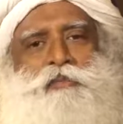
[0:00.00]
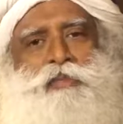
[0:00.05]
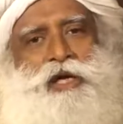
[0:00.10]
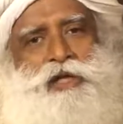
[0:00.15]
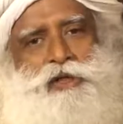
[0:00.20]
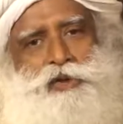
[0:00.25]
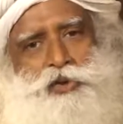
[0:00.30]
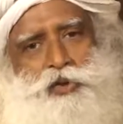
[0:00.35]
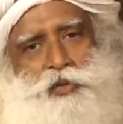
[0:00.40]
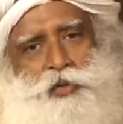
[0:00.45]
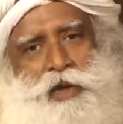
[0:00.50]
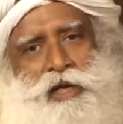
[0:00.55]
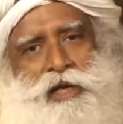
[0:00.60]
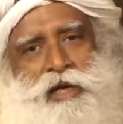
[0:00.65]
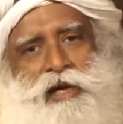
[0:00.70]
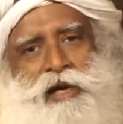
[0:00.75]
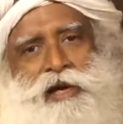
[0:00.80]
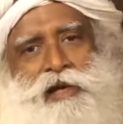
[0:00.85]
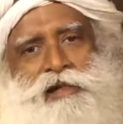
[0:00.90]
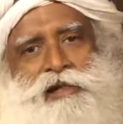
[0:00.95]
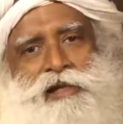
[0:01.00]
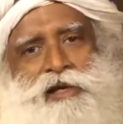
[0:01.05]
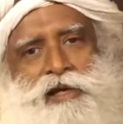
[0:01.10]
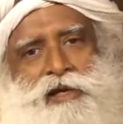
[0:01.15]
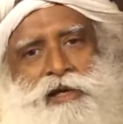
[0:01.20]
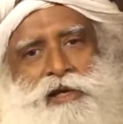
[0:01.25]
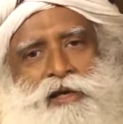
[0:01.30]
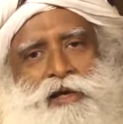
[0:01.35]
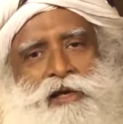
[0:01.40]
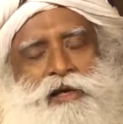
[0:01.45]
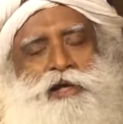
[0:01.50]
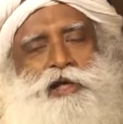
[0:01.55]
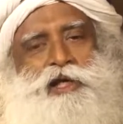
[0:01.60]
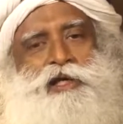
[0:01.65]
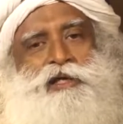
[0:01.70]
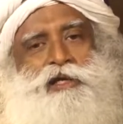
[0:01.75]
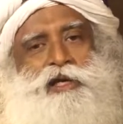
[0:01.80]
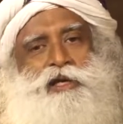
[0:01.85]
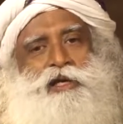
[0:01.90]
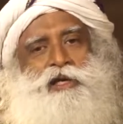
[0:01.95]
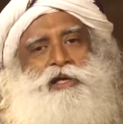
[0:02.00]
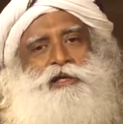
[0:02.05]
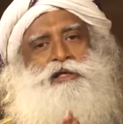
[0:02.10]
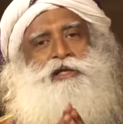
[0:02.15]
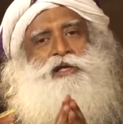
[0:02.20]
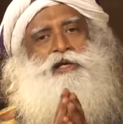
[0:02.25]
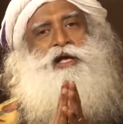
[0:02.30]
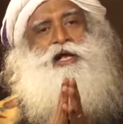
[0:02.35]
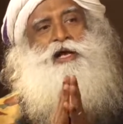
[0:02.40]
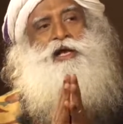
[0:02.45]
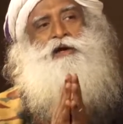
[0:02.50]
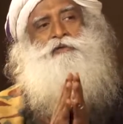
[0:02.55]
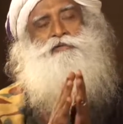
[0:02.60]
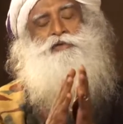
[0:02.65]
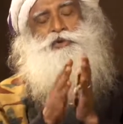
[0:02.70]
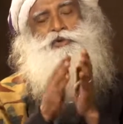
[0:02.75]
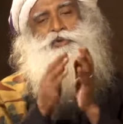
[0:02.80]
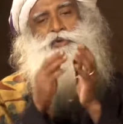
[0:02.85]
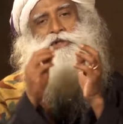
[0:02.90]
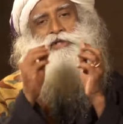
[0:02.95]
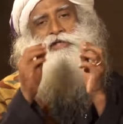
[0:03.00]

makes you very healthy, it will allow you to